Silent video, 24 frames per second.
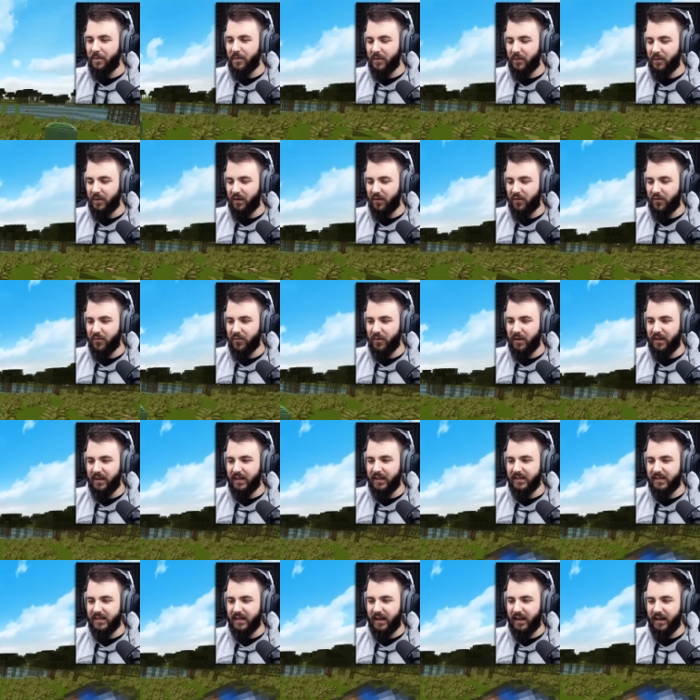We got three of
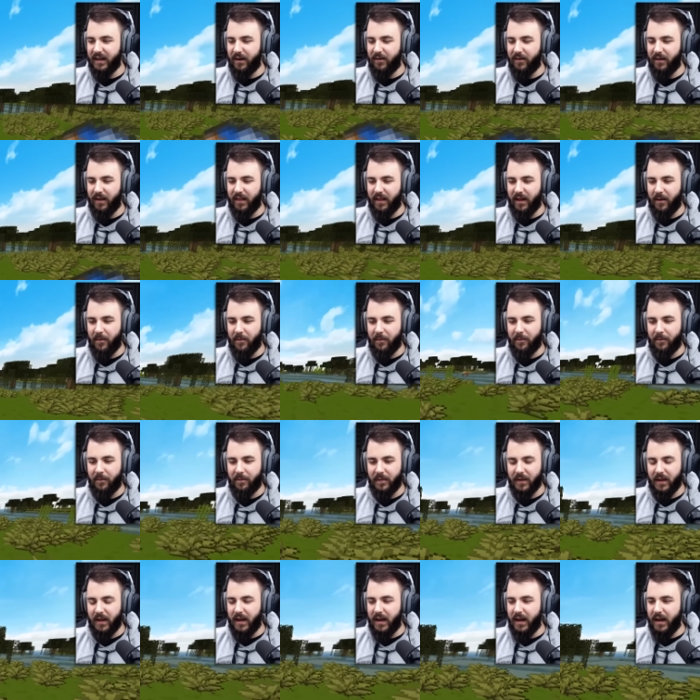these now. Get rid of them.
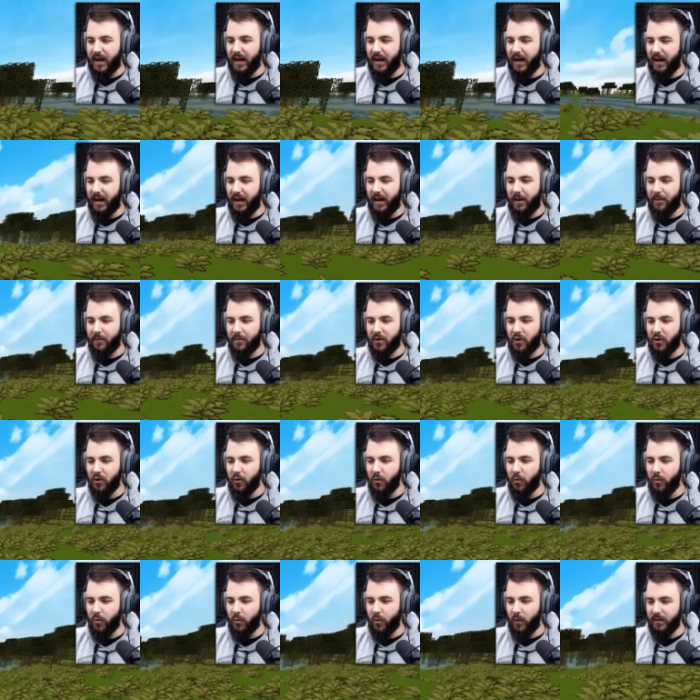Um,
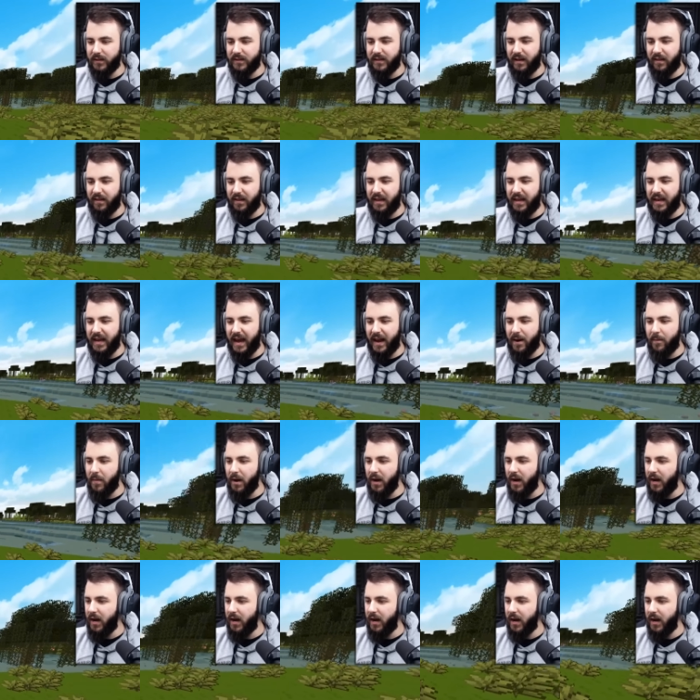cool. There's another
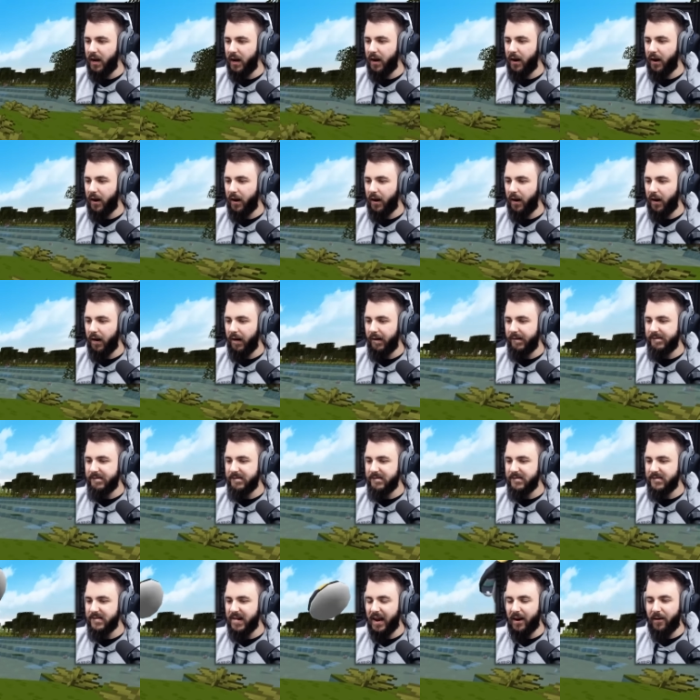Yanma.
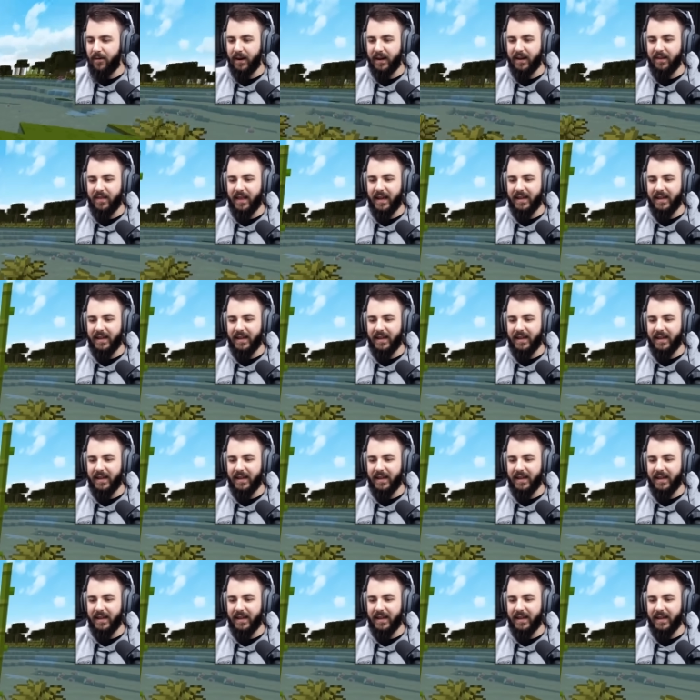And I reckon